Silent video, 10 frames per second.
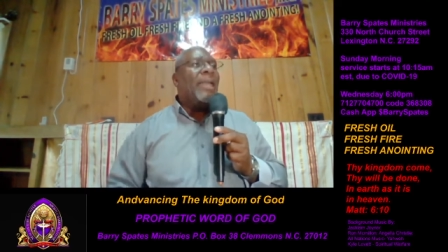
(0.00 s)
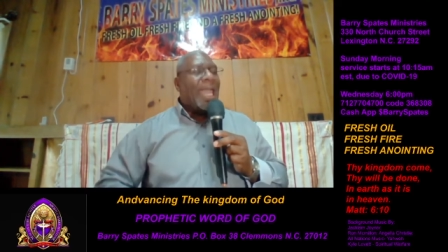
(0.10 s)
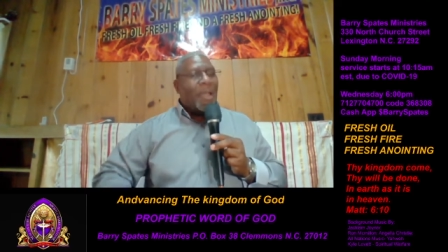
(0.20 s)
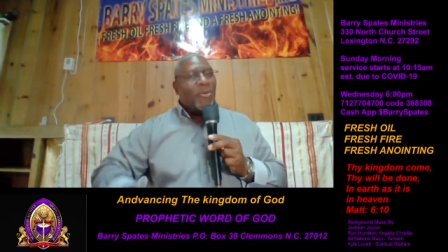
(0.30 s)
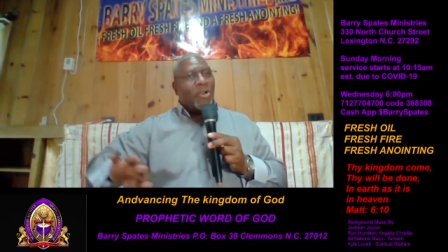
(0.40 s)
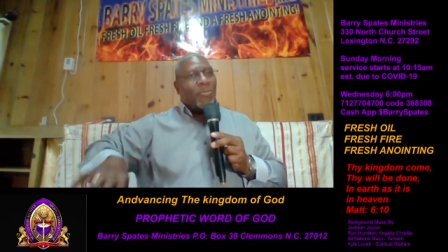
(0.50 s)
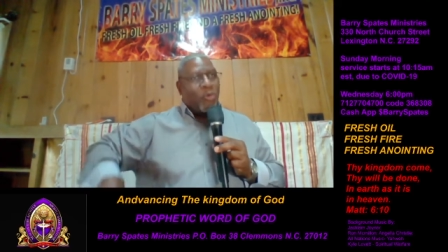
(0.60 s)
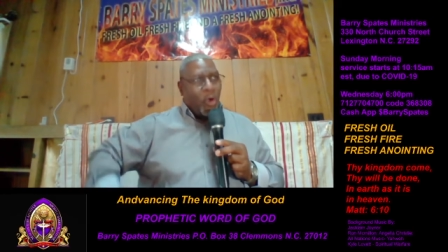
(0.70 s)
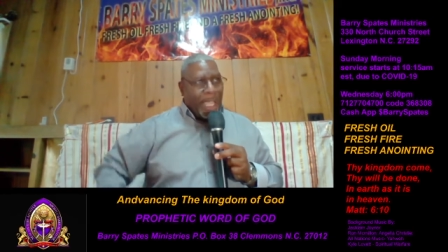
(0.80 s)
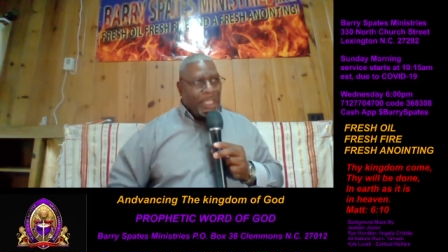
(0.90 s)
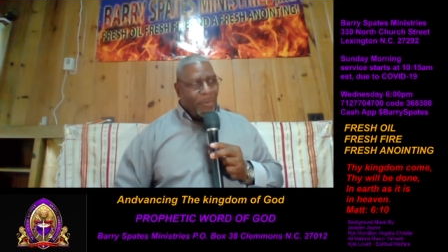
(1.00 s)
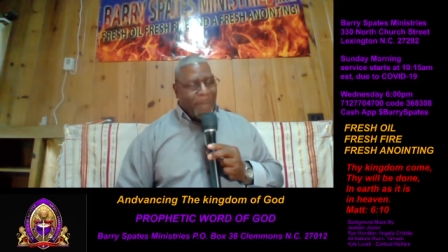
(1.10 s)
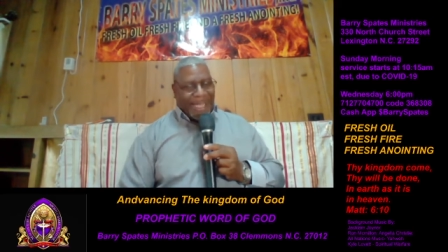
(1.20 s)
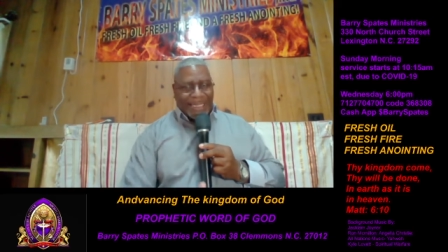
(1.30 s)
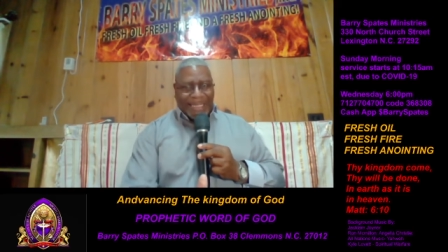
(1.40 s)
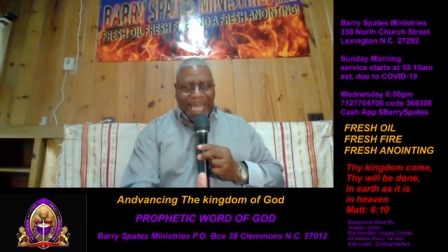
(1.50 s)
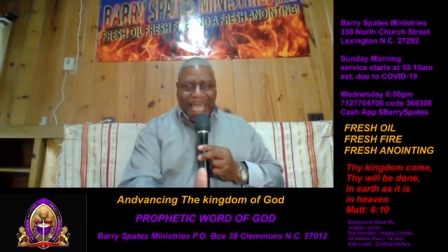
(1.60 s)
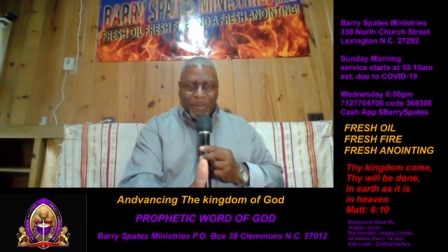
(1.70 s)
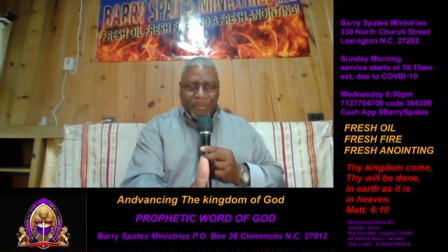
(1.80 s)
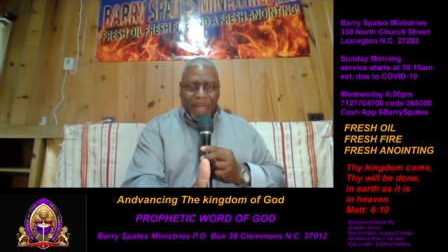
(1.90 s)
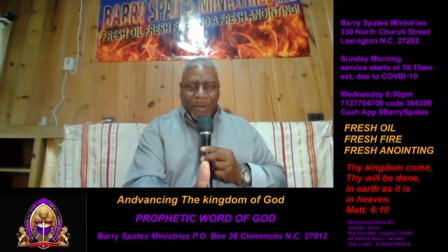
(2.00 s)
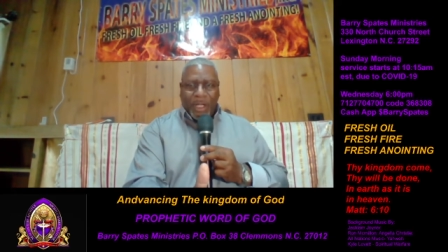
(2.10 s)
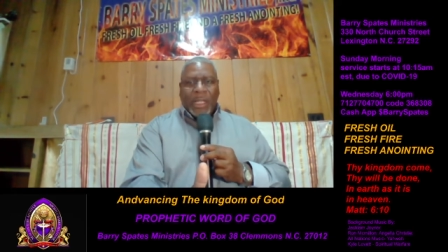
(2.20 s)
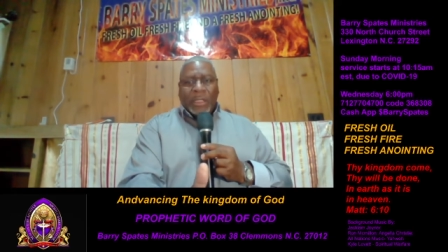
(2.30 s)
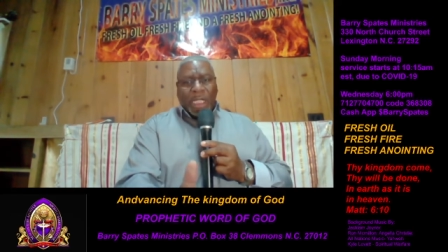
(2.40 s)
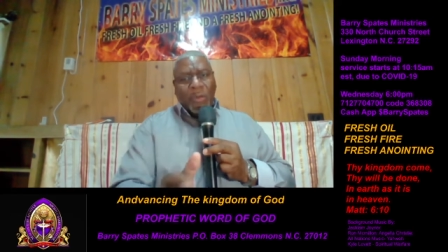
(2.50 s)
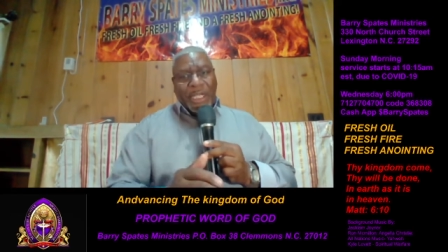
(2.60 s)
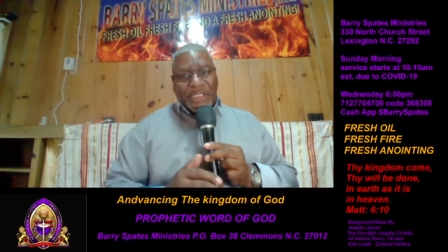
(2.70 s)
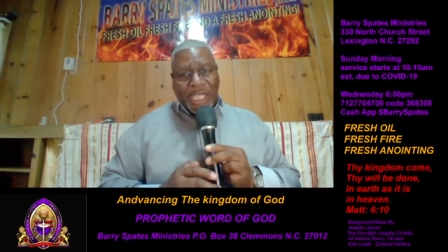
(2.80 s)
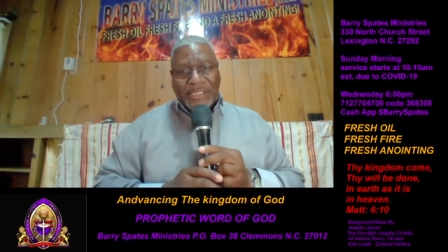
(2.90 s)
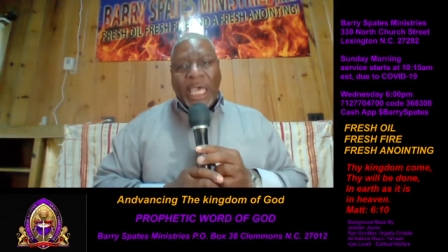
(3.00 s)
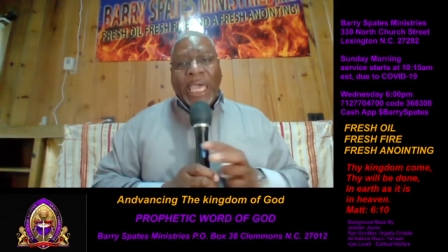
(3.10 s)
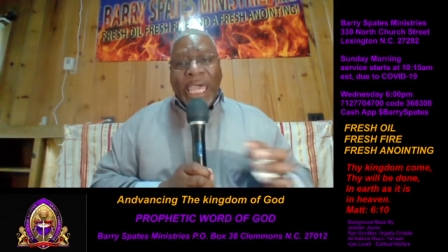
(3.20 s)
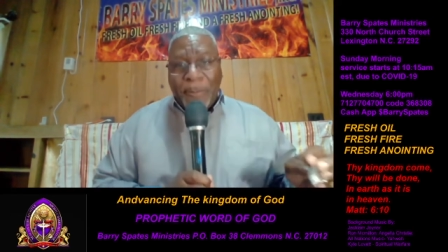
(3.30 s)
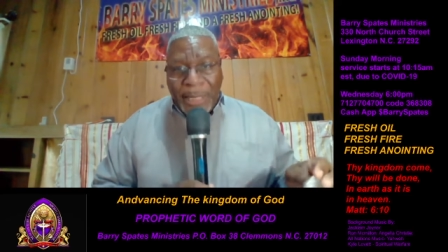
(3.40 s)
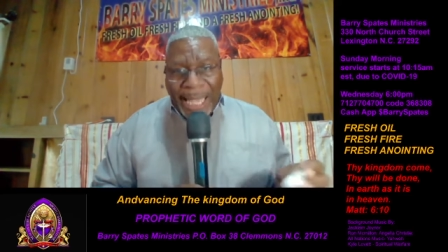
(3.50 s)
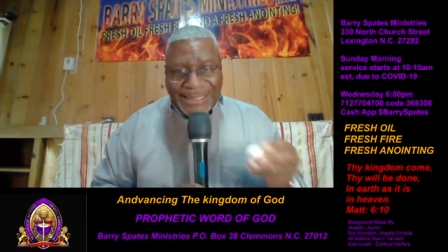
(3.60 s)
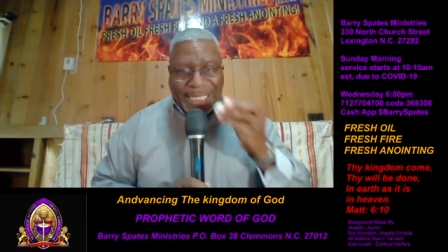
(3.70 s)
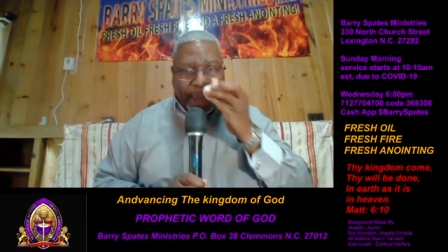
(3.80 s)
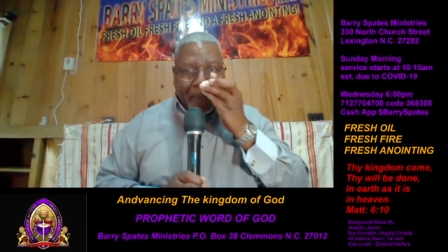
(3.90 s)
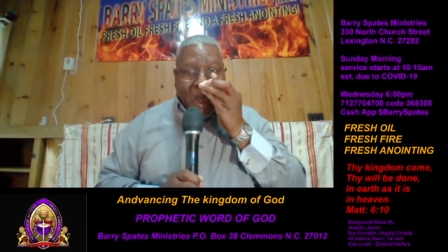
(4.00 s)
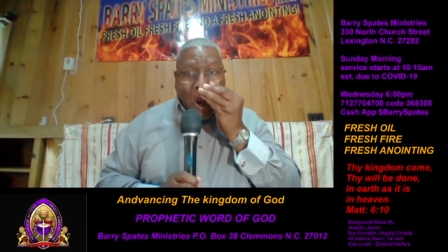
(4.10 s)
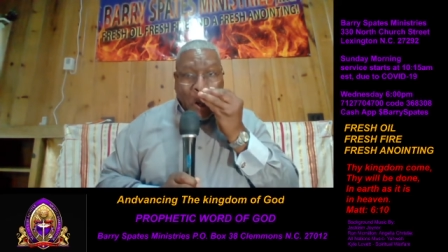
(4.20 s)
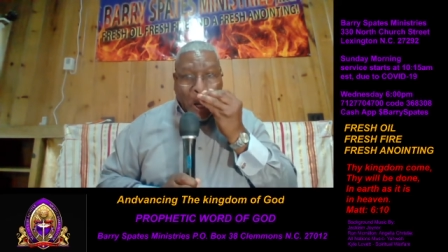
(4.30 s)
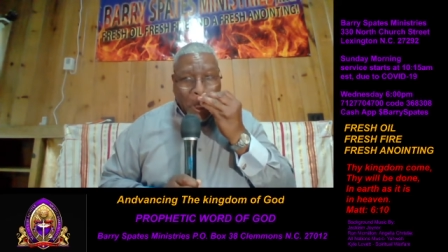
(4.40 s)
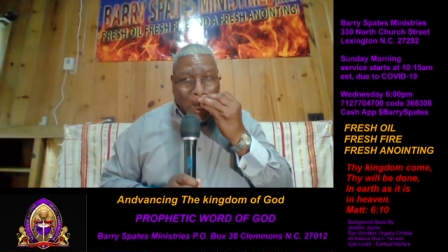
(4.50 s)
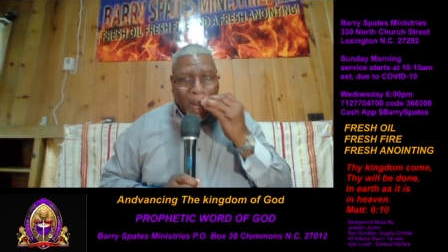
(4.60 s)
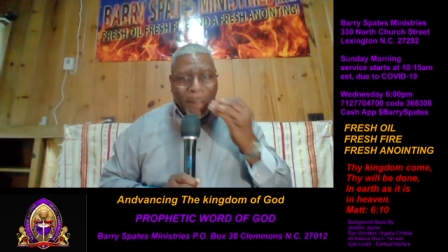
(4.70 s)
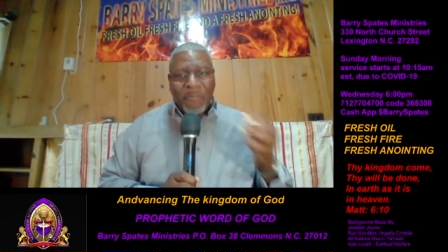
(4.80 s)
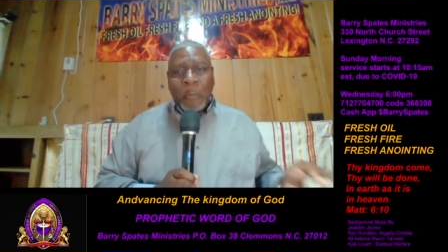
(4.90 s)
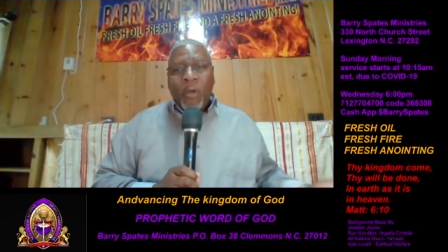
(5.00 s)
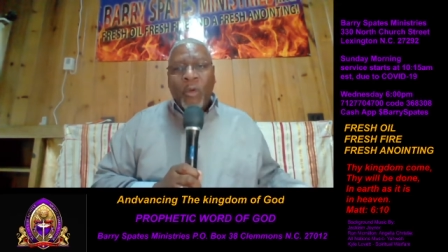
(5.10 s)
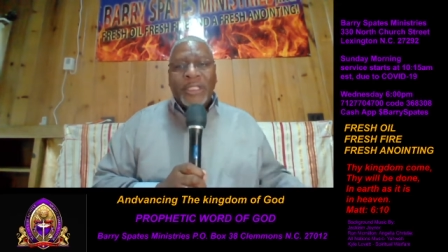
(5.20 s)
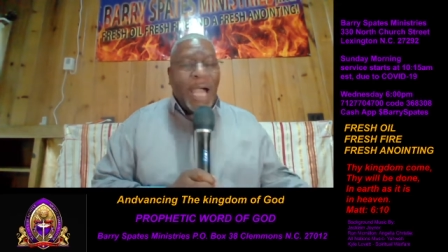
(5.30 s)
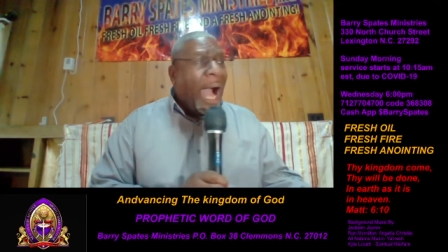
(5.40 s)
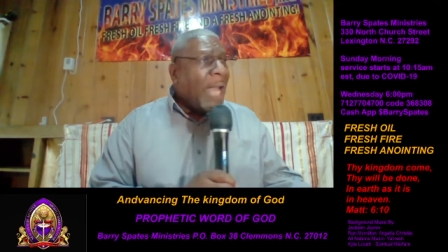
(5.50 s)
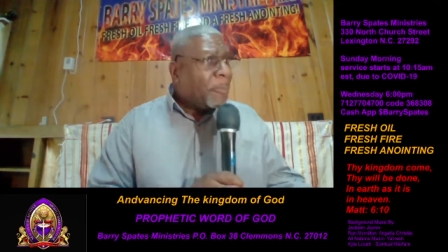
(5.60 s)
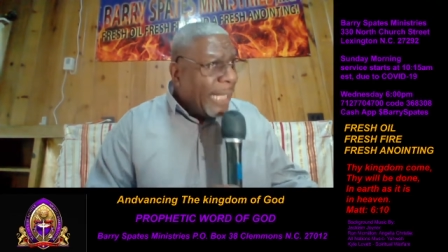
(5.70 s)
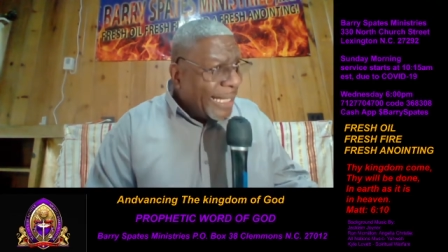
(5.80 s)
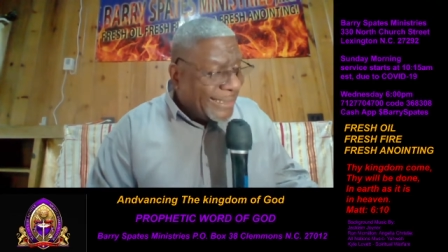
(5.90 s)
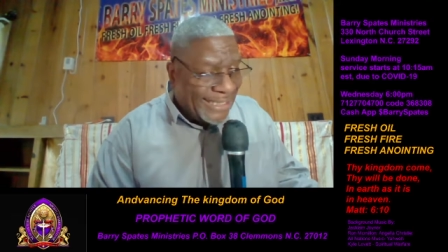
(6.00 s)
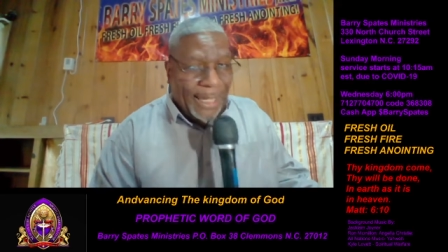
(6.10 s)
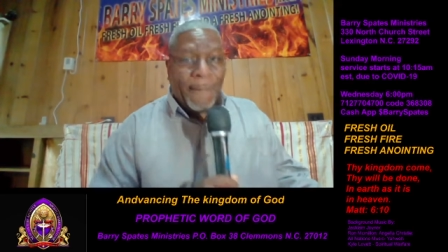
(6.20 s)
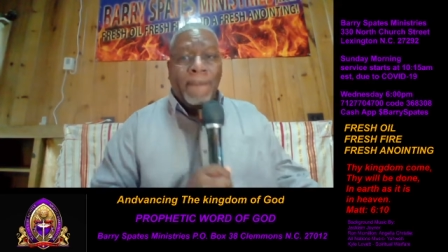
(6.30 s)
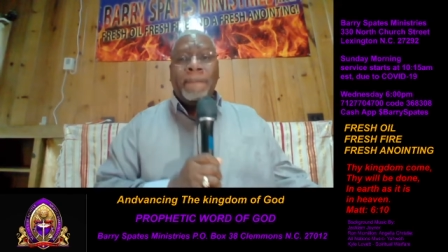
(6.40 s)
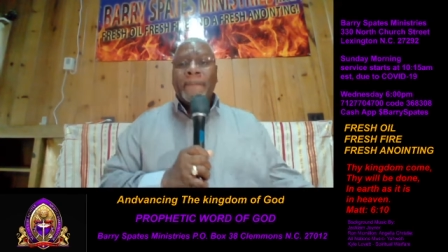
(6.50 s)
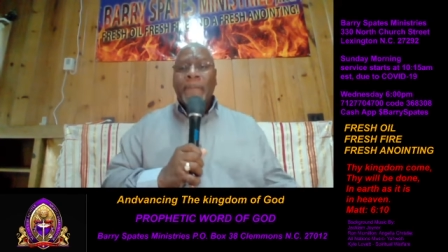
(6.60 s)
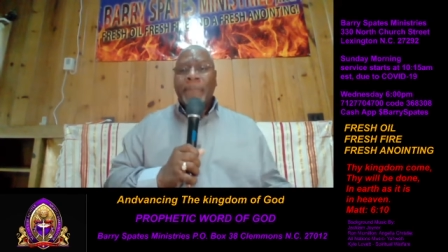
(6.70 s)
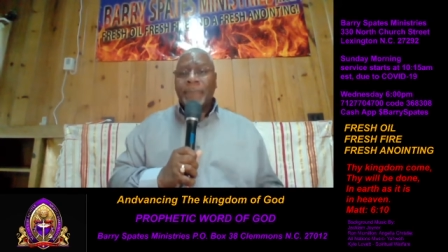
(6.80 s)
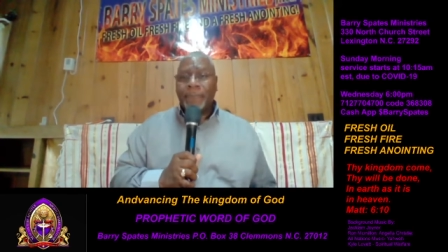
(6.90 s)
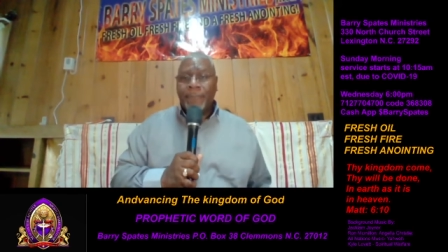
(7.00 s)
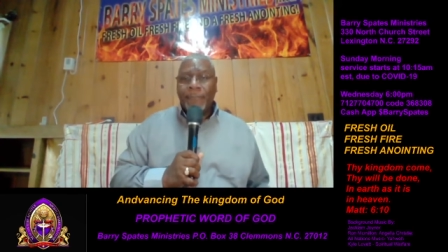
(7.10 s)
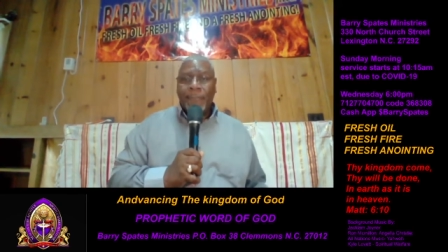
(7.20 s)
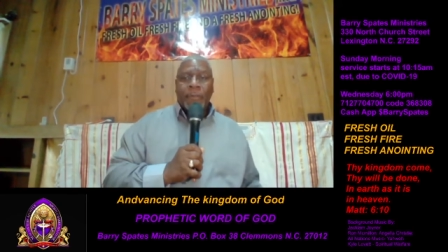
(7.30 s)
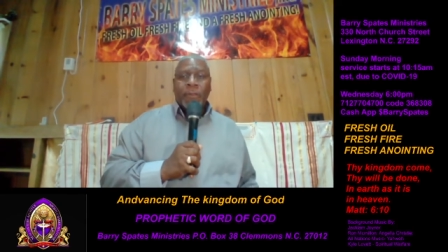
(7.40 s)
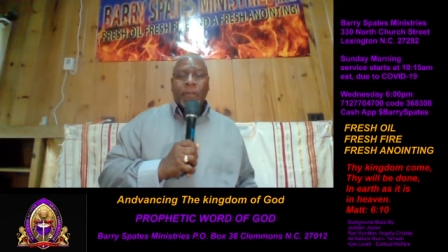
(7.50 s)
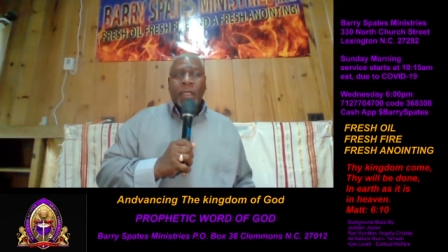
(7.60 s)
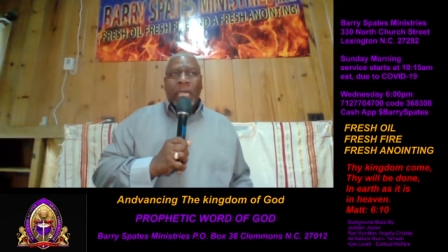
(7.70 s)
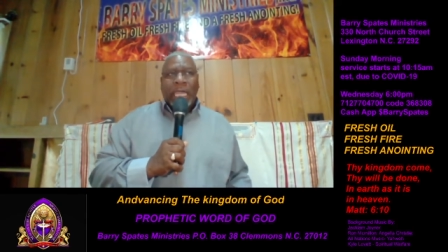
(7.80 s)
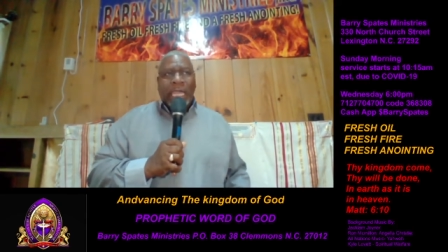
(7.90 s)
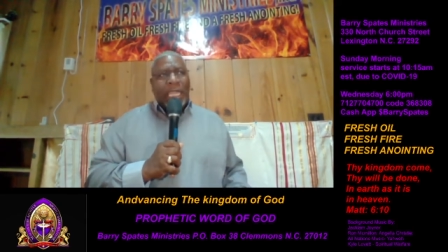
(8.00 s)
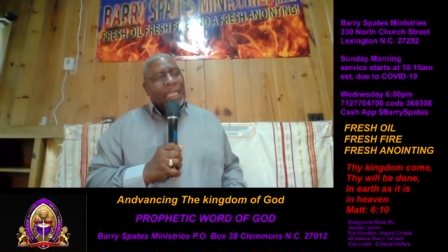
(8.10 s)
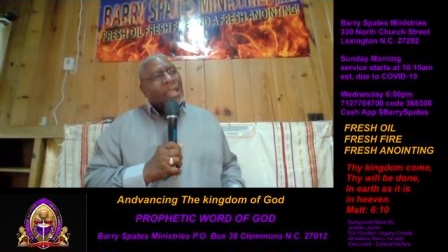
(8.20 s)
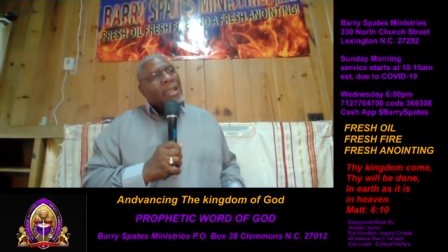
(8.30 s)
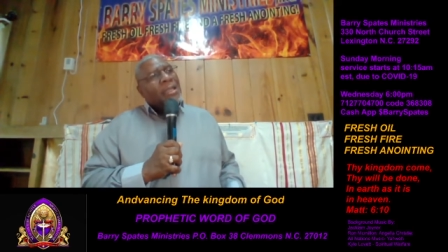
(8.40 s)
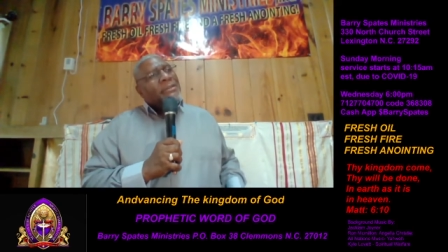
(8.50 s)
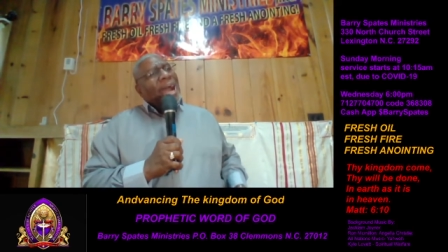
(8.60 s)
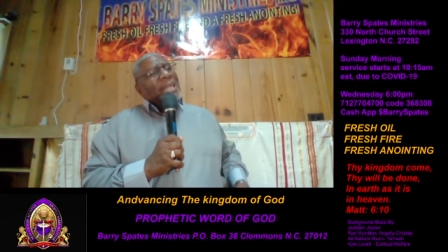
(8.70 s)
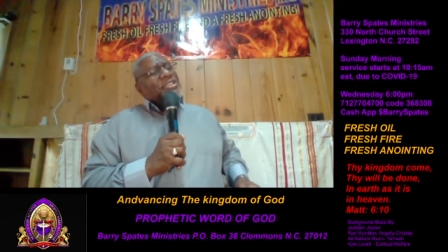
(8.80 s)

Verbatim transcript: And I'm going to bring you back in line with my will. Look at what he says. He blessed him. Now notice, when God blessed him, he not